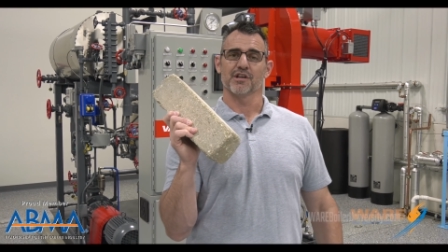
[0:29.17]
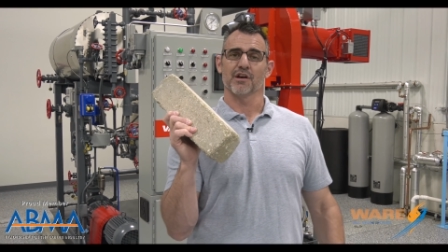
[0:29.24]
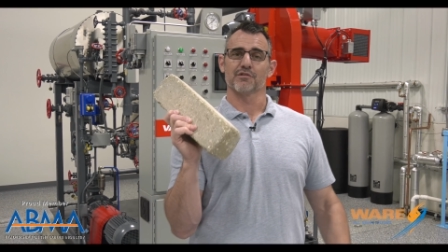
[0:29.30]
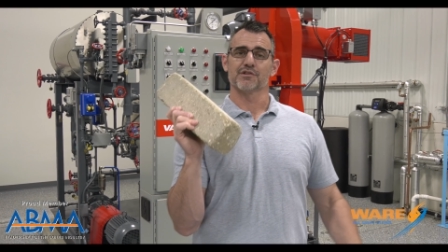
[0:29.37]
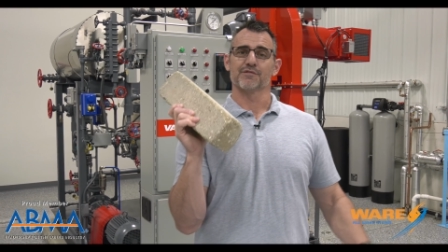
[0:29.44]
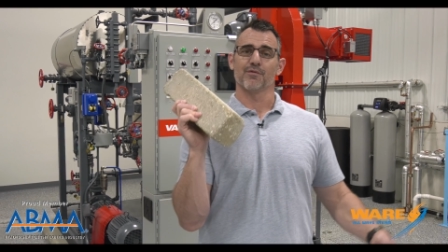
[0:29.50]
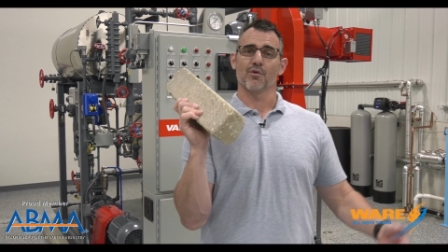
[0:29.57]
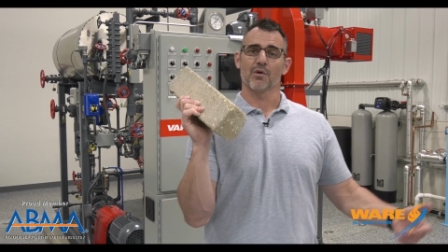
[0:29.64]
Now
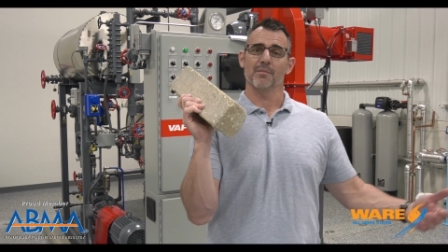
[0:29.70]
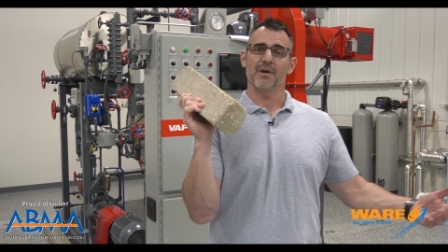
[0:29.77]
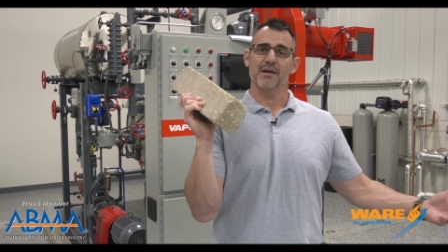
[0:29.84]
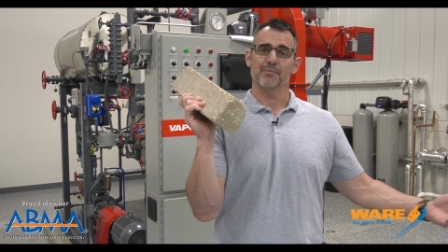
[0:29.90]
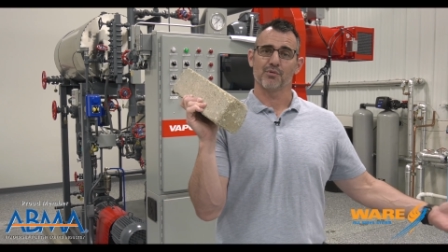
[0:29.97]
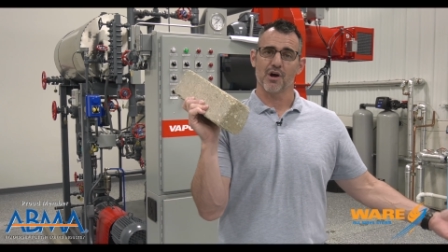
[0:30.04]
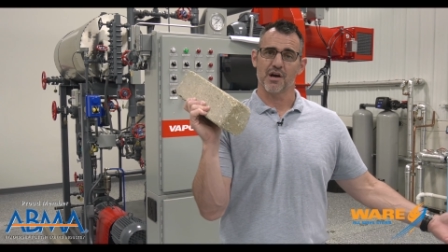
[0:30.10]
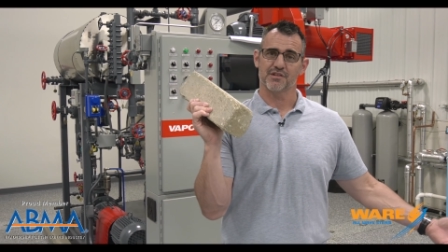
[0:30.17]
there's four
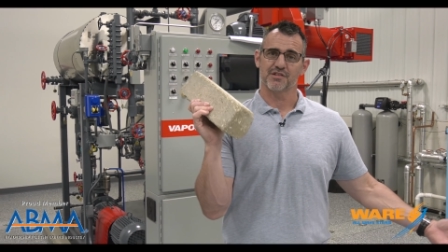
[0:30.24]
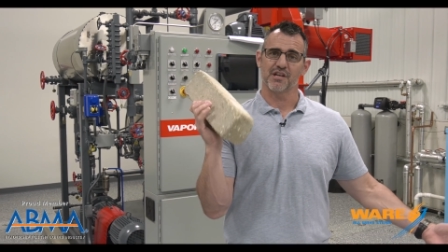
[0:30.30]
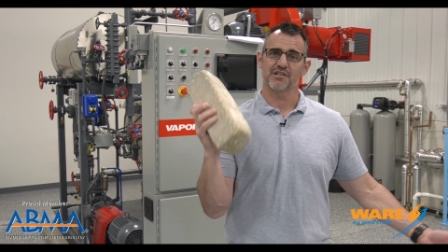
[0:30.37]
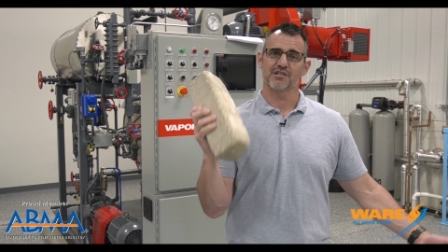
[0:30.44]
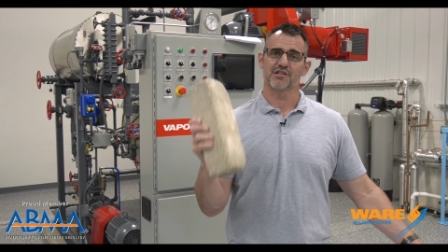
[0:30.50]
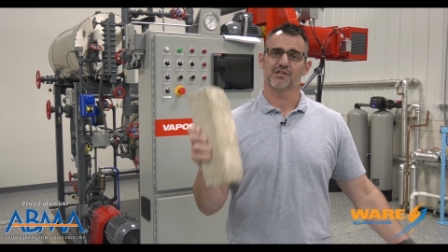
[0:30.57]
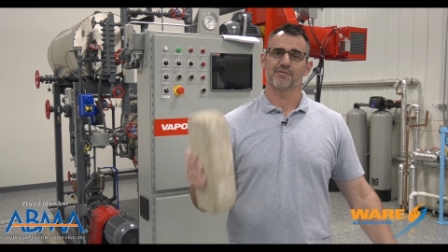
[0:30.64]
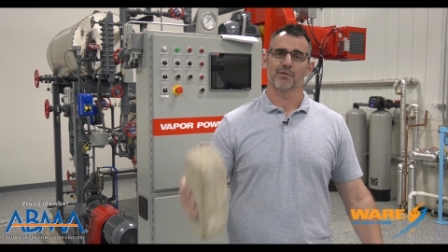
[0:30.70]
main
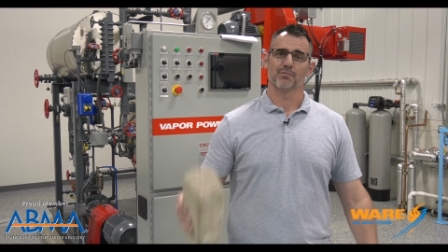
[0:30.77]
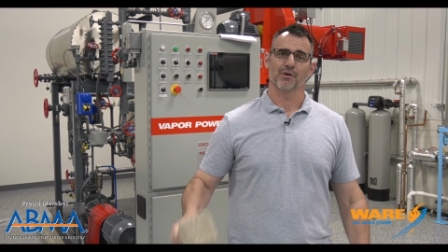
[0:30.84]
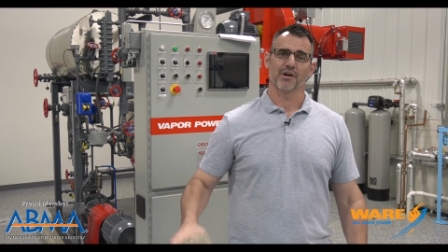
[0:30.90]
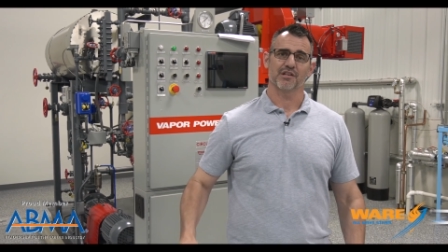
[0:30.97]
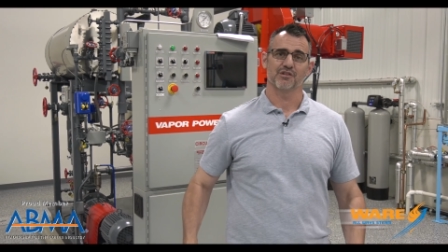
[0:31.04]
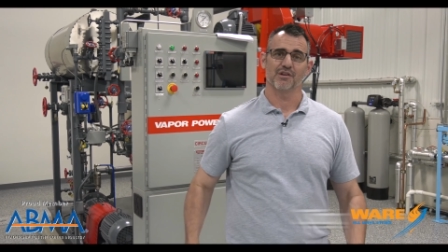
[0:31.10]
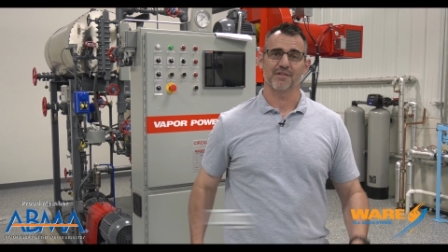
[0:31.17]
processes for bricks.